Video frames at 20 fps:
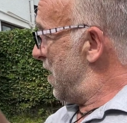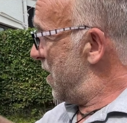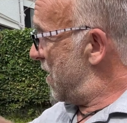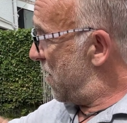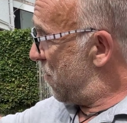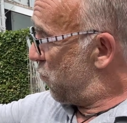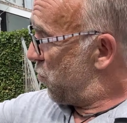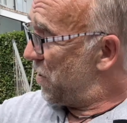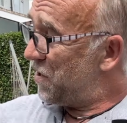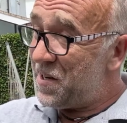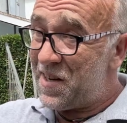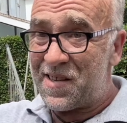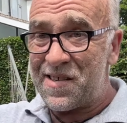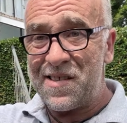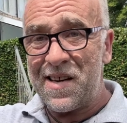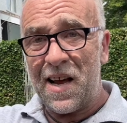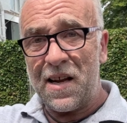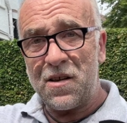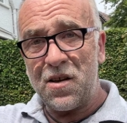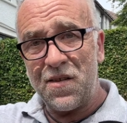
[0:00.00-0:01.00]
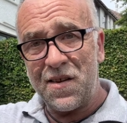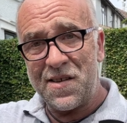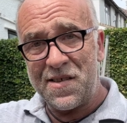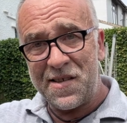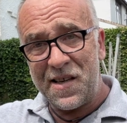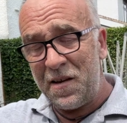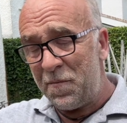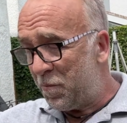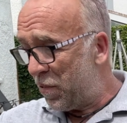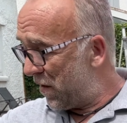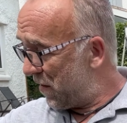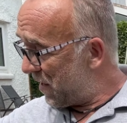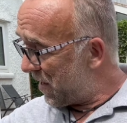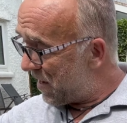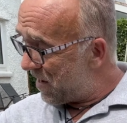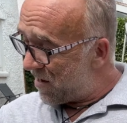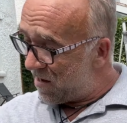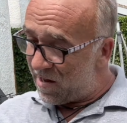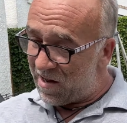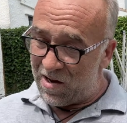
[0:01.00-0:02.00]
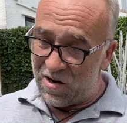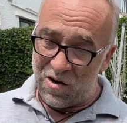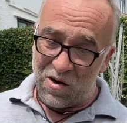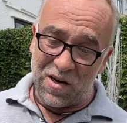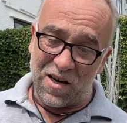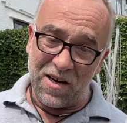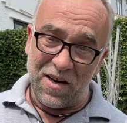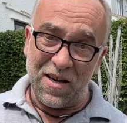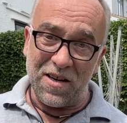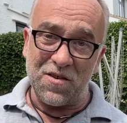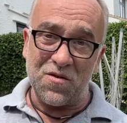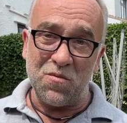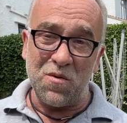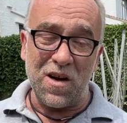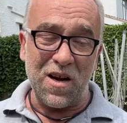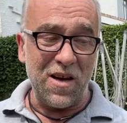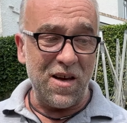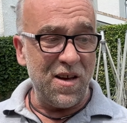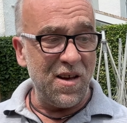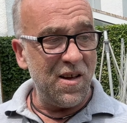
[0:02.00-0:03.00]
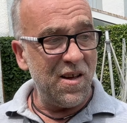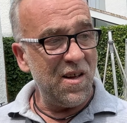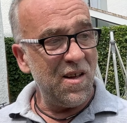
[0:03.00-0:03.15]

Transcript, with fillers: And when you're sat on the seat by there, looking this way,